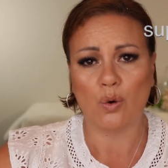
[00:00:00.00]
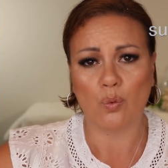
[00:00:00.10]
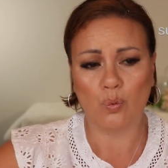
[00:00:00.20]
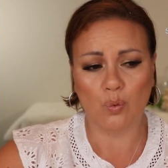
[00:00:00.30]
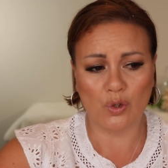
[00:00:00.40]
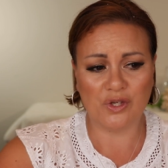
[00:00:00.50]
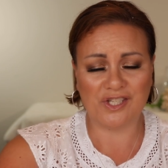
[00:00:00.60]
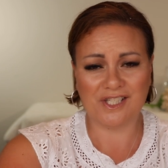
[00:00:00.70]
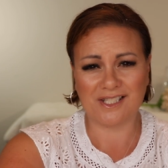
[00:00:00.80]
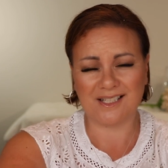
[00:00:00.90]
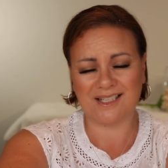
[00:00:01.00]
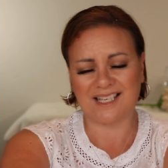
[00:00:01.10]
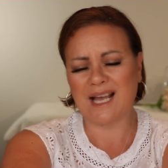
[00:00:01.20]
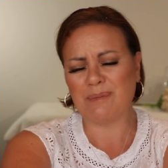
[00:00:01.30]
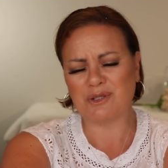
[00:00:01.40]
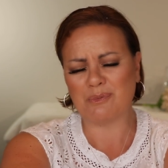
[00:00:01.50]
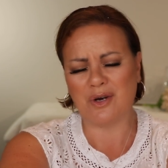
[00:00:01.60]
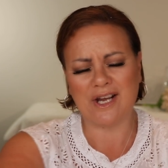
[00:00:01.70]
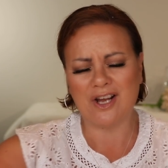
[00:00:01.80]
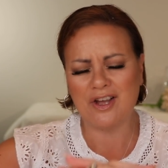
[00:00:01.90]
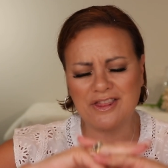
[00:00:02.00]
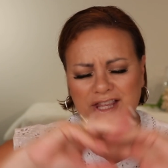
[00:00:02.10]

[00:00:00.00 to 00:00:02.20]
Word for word: would come to mind.